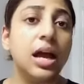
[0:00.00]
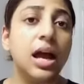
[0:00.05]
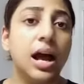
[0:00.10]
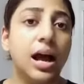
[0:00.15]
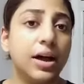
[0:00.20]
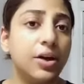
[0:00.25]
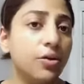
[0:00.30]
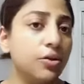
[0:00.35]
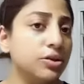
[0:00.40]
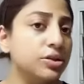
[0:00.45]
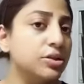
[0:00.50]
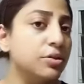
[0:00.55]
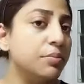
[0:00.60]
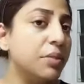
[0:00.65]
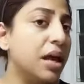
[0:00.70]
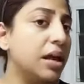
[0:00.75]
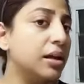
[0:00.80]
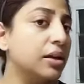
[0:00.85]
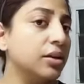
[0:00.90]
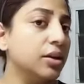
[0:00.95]
I also
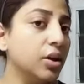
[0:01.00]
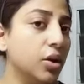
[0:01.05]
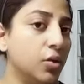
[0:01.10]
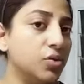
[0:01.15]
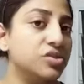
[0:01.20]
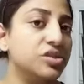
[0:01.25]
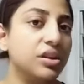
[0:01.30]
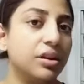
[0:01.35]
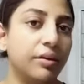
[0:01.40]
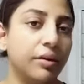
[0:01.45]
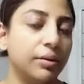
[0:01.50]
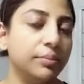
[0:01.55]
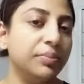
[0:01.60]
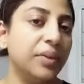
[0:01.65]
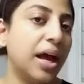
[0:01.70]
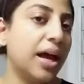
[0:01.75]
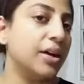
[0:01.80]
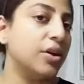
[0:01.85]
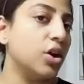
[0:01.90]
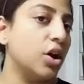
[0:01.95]
make a glow serum.
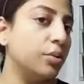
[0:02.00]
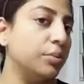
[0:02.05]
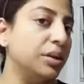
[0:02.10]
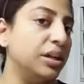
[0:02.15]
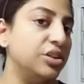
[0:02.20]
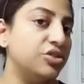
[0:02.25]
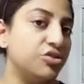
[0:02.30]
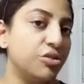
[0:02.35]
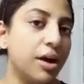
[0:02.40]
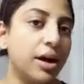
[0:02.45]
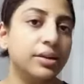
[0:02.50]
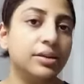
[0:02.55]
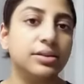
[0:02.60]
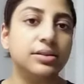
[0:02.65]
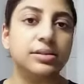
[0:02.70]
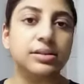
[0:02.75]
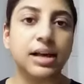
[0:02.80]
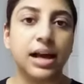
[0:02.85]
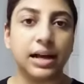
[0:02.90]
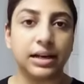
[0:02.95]
I normally try
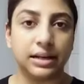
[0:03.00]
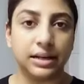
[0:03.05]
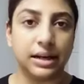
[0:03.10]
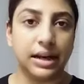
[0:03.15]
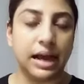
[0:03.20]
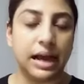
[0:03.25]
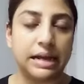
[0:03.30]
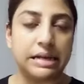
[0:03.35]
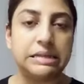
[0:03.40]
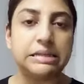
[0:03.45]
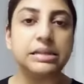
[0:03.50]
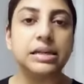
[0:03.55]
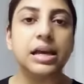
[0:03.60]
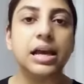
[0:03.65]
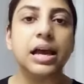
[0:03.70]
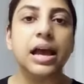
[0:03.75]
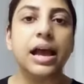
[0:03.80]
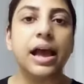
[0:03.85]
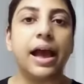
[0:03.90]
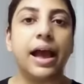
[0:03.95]
this at night
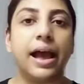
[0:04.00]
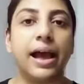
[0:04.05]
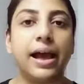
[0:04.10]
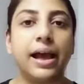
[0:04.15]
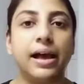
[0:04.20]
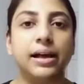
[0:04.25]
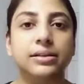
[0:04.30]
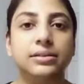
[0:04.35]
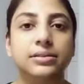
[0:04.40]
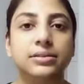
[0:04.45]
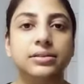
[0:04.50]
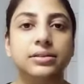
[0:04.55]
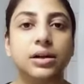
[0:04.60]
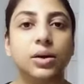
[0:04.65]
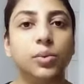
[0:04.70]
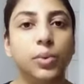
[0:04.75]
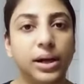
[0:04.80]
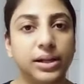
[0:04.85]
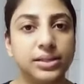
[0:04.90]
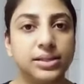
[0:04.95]
and
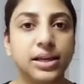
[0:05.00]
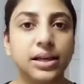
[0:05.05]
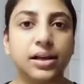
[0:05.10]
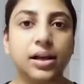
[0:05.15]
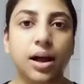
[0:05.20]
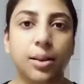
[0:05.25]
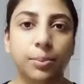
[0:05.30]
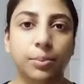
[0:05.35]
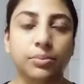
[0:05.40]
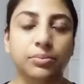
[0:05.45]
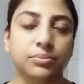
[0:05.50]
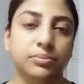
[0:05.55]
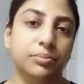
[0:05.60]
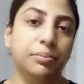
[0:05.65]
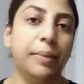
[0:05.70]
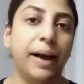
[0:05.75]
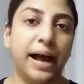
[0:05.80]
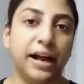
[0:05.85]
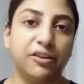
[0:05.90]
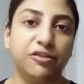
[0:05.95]
once I come
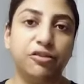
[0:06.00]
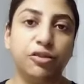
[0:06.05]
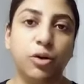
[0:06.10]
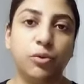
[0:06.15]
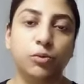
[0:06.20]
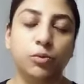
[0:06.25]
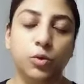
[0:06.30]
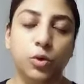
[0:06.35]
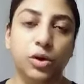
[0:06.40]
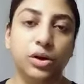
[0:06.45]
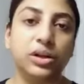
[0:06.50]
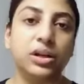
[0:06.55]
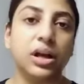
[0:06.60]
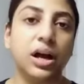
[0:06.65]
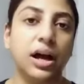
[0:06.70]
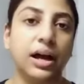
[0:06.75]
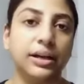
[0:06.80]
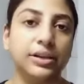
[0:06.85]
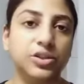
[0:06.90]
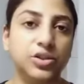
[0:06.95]
back from work
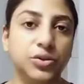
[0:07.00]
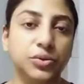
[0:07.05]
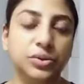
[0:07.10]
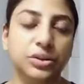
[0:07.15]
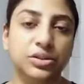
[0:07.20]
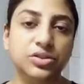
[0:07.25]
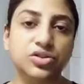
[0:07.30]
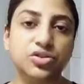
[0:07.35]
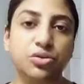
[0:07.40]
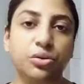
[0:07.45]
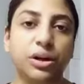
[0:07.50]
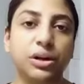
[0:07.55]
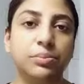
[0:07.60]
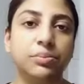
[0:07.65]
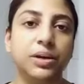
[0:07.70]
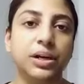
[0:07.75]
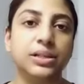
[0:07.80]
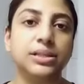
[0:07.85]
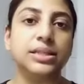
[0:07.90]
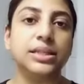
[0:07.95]
I do this
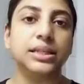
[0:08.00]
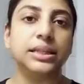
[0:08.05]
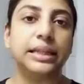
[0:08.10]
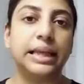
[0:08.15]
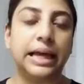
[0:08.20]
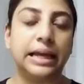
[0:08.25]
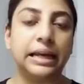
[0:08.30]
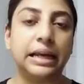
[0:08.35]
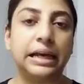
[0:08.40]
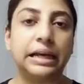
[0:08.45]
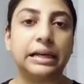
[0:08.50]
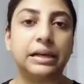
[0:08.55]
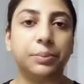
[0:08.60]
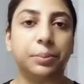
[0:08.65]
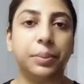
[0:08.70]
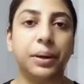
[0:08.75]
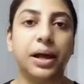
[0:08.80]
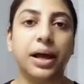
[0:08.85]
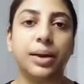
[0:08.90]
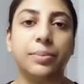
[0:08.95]
treatment and then I
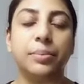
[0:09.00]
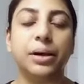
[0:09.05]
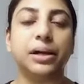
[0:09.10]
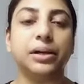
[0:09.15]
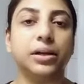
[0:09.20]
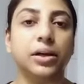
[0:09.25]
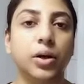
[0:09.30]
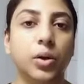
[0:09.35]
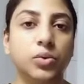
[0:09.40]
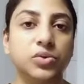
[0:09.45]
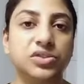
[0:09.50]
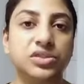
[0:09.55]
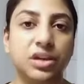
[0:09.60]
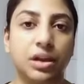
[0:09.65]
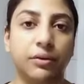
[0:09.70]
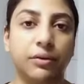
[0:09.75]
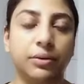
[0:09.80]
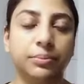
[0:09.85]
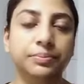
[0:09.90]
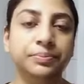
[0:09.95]
apply my glow
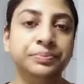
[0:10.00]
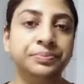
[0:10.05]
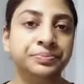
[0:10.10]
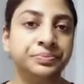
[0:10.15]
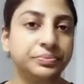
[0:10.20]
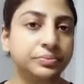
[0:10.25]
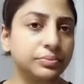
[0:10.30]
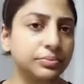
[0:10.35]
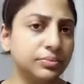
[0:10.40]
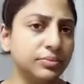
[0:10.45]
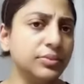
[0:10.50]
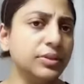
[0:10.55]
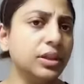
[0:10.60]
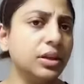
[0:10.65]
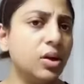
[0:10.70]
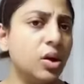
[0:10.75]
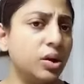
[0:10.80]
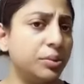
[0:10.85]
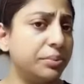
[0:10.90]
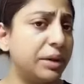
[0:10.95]
serum
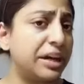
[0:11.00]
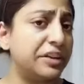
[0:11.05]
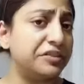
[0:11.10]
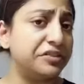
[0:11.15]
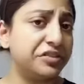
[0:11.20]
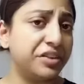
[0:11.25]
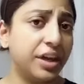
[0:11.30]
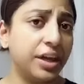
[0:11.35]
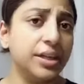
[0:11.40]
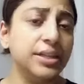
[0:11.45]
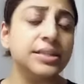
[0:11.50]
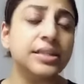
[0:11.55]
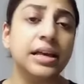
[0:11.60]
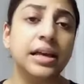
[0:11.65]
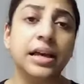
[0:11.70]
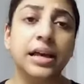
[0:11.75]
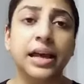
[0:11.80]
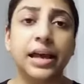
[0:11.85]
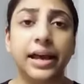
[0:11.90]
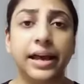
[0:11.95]
on my face
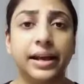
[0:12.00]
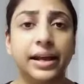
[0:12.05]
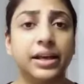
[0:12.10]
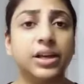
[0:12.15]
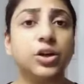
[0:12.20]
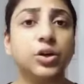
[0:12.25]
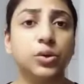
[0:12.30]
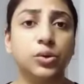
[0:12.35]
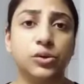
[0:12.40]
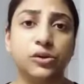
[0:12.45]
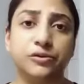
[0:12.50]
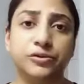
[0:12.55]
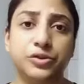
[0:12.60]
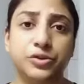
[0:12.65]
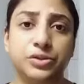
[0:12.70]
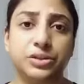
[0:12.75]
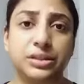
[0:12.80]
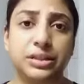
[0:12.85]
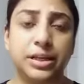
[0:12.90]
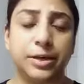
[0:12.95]
and I go off
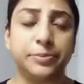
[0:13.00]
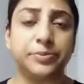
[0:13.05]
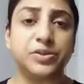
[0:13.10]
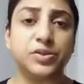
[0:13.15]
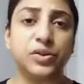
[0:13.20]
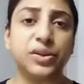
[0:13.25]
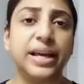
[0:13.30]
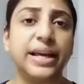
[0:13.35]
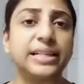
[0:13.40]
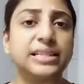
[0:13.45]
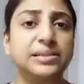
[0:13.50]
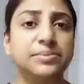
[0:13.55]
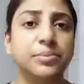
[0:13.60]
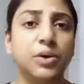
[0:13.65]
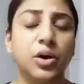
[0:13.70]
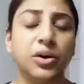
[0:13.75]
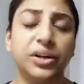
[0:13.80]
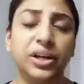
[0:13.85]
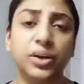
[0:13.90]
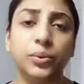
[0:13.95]
to sleep. So next
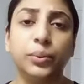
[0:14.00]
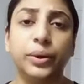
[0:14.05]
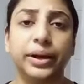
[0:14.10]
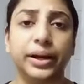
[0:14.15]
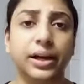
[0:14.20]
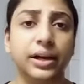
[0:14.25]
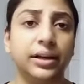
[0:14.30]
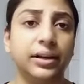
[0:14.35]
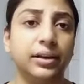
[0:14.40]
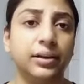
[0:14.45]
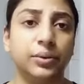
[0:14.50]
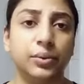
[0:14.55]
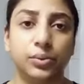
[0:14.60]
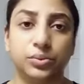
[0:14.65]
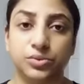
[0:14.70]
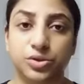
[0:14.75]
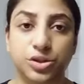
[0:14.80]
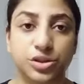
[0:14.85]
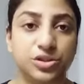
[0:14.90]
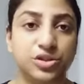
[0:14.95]
morning when I
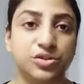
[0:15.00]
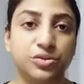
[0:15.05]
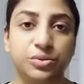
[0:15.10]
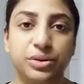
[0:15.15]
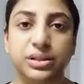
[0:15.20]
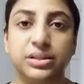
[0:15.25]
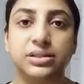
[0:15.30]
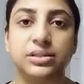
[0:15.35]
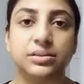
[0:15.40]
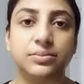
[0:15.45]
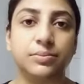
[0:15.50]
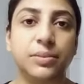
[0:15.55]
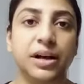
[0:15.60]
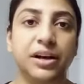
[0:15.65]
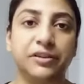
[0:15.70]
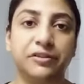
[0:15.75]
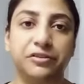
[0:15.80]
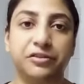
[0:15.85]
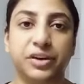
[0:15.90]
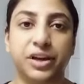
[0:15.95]
just rinse
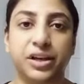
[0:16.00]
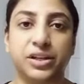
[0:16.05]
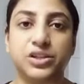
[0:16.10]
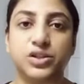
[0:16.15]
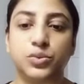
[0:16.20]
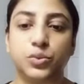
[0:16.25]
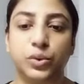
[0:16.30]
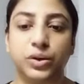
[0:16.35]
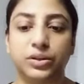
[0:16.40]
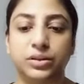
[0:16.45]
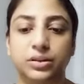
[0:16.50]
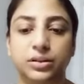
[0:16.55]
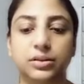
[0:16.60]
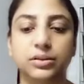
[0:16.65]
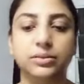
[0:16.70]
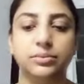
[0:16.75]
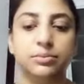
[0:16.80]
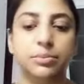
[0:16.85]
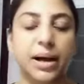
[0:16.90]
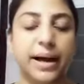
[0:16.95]
my face with
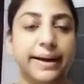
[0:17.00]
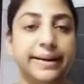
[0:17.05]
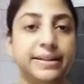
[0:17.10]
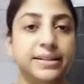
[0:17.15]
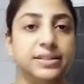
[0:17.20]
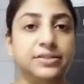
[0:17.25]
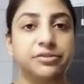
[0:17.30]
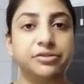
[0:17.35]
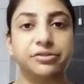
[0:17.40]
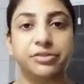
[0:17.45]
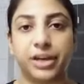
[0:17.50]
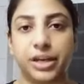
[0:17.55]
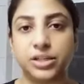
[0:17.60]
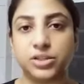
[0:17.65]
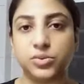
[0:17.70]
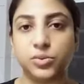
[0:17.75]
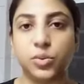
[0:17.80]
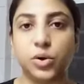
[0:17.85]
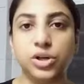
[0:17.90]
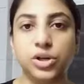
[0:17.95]
a mild
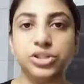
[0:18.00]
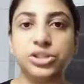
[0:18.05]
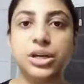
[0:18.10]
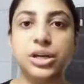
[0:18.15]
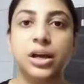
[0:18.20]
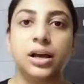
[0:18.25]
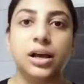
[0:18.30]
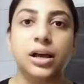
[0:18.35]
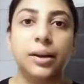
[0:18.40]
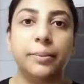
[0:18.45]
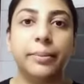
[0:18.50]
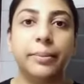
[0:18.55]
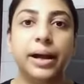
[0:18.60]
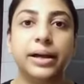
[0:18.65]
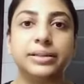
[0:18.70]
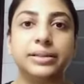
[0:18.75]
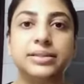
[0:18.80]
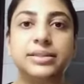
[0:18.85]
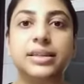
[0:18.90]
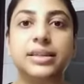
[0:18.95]
face wash,
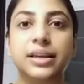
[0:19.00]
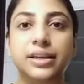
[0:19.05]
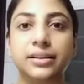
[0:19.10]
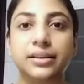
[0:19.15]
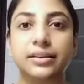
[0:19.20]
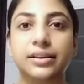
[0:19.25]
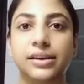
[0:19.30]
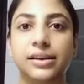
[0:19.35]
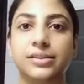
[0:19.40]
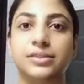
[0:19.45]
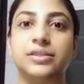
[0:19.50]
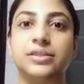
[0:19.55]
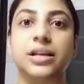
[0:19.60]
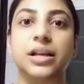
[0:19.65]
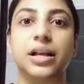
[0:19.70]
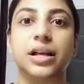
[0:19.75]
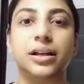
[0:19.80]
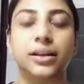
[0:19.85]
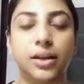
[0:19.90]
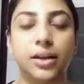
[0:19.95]
my skin is
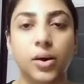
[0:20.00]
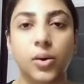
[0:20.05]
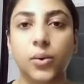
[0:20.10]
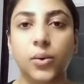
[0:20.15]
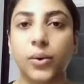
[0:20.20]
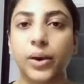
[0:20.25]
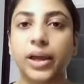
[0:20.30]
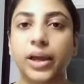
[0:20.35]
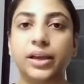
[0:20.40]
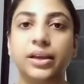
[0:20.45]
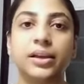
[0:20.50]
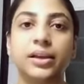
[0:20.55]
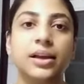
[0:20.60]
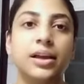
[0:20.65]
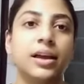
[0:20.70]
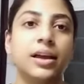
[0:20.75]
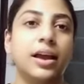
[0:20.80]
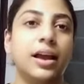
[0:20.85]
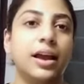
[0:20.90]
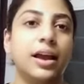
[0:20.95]
glowing
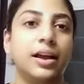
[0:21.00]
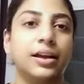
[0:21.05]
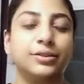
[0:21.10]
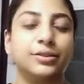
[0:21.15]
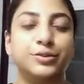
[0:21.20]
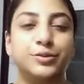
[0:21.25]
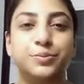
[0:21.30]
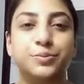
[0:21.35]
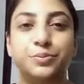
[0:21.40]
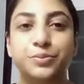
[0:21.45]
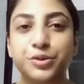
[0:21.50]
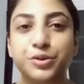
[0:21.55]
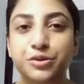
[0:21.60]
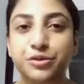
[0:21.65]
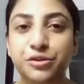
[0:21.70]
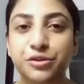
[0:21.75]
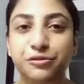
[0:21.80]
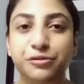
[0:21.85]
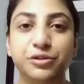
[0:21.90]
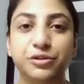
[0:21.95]
and
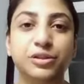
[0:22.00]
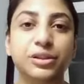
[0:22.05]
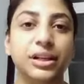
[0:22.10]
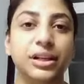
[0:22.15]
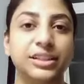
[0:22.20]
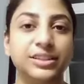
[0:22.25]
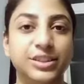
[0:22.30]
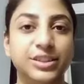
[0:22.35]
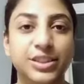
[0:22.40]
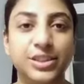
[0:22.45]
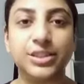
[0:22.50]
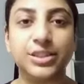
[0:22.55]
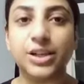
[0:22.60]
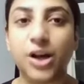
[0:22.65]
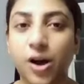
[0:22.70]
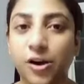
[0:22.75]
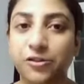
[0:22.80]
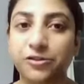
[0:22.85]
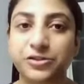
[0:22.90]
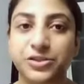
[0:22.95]
beautiful and
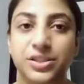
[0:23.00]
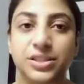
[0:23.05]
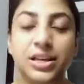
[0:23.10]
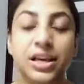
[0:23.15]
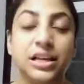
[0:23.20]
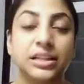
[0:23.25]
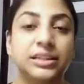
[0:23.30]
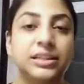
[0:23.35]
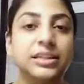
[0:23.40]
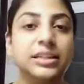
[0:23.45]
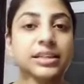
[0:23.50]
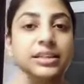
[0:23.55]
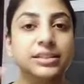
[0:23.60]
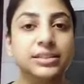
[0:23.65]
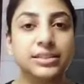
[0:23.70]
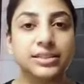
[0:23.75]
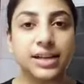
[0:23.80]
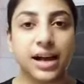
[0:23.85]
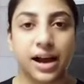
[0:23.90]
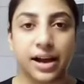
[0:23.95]
soft the
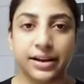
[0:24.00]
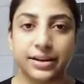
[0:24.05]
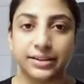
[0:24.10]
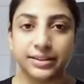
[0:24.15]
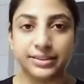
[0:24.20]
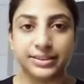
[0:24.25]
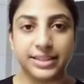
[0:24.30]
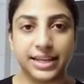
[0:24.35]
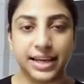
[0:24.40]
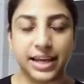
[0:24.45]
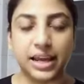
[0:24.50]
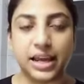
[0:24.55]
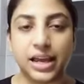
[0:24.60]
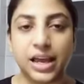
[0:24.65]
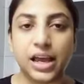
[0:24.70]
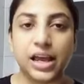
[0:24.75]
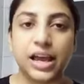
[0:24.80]
entire day.